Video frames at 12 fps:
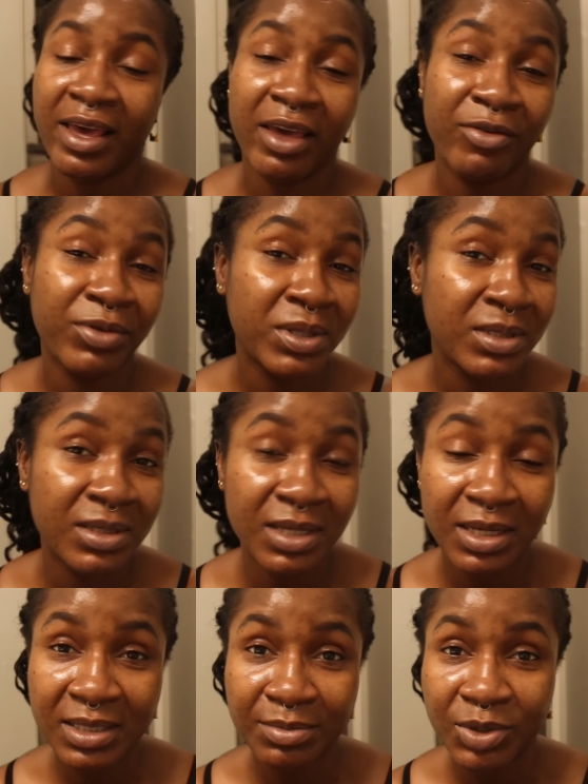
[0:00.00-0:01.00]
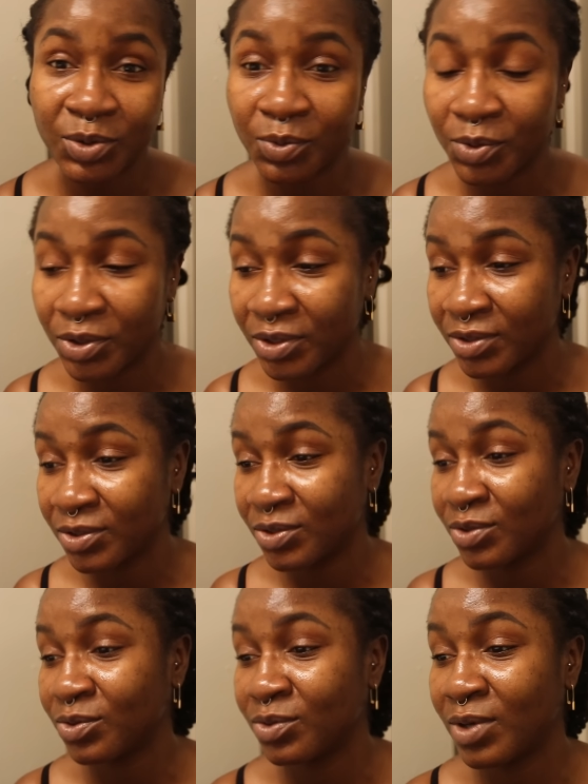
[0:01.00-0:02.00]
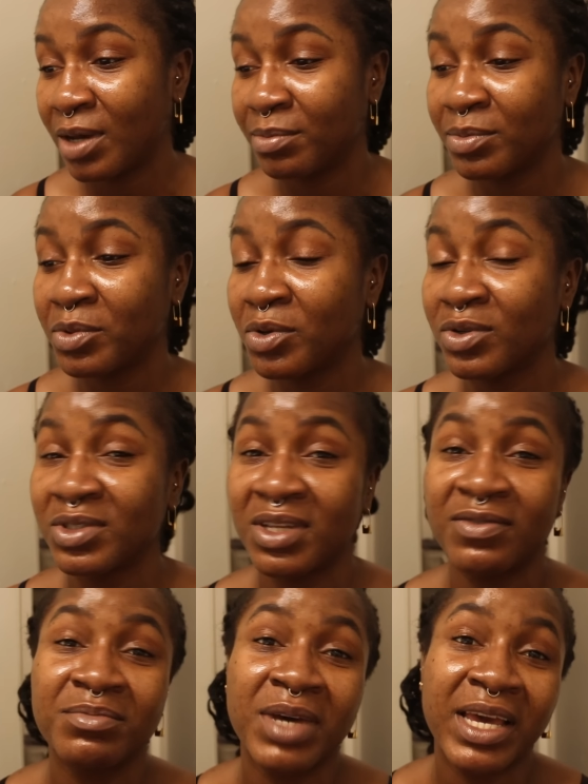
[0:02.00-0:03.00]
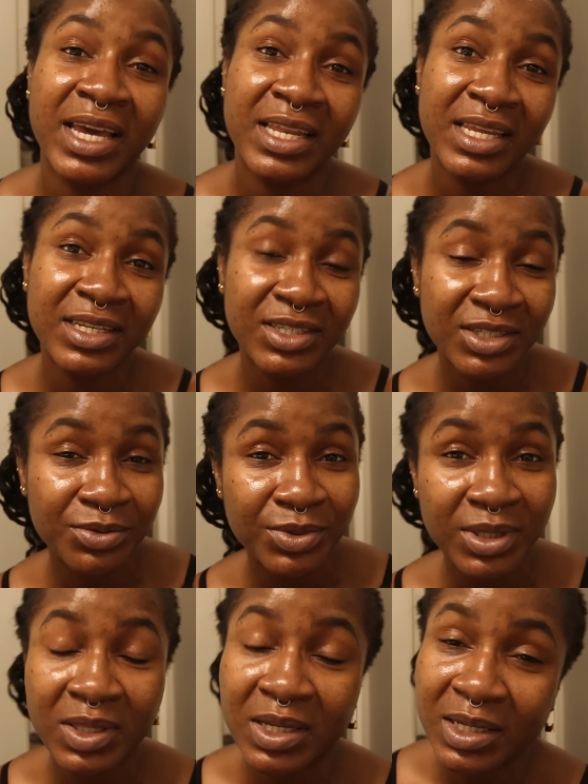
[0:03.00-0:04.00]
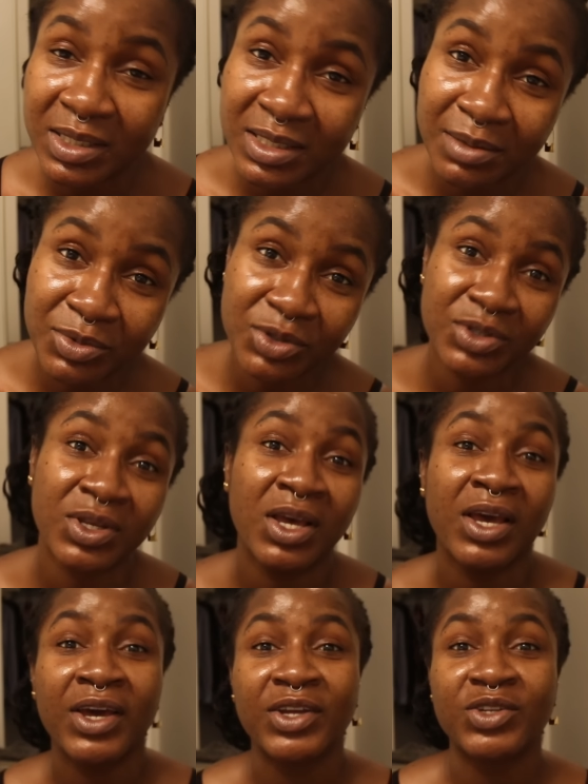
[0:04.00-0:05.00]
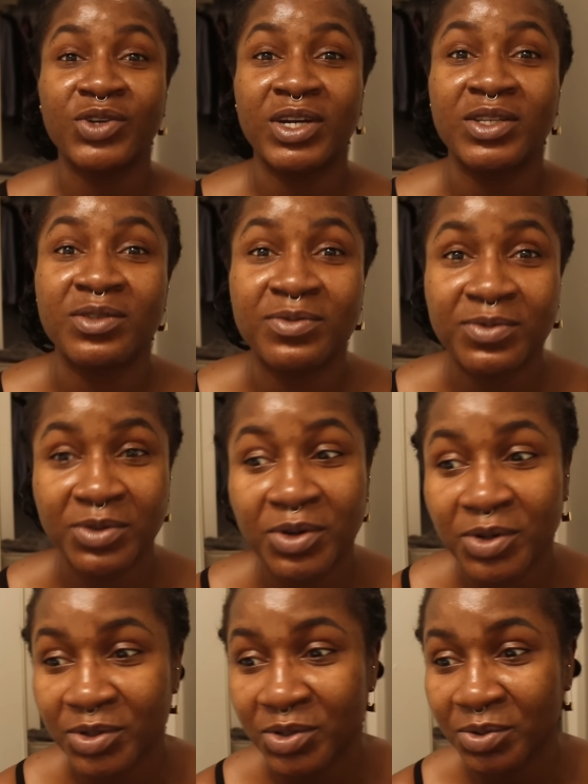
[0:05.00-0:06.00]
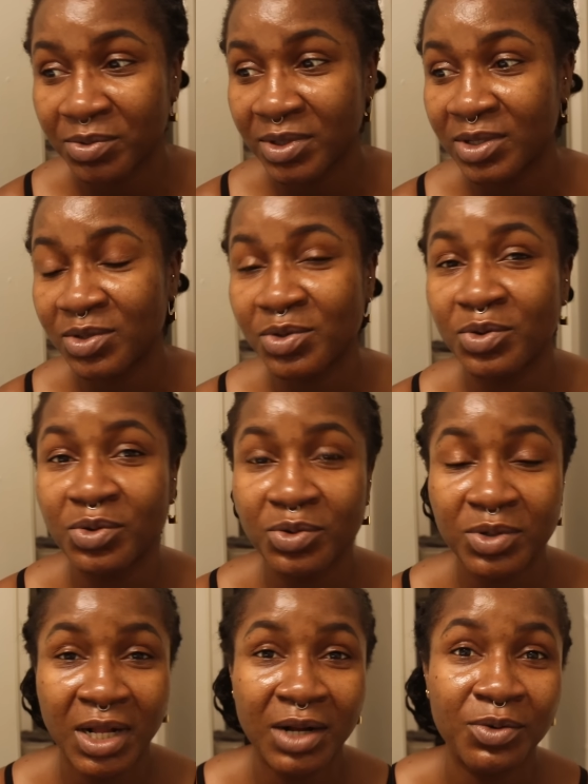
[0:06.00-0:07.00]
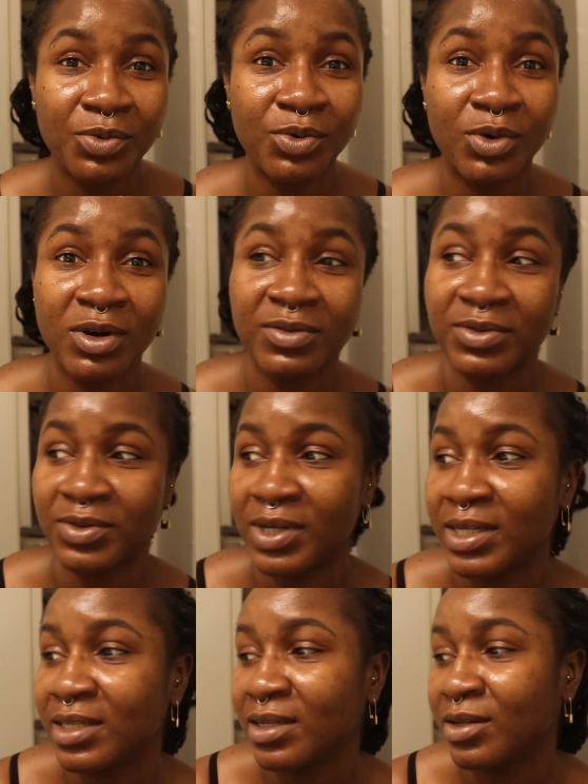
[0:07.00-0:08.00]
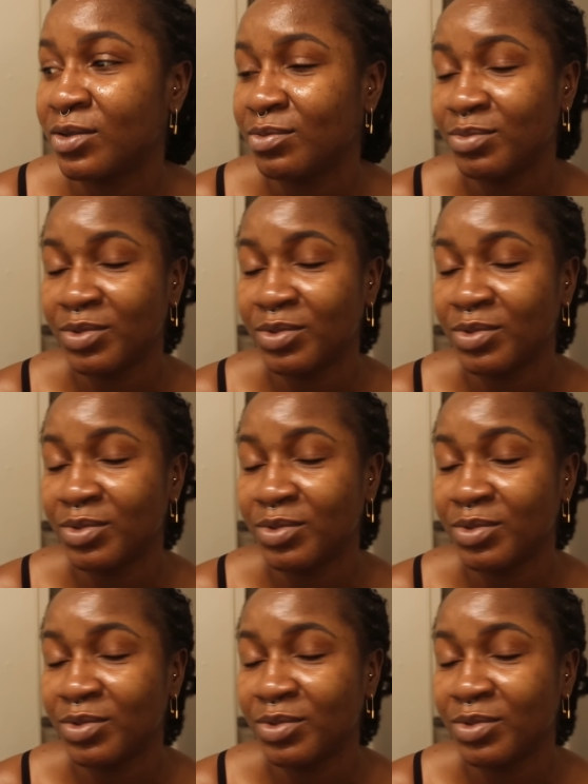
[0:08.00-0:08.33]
everything is hitting me once. So I'm conserving my energy with things. I'm just trying to focus on school and work for right now.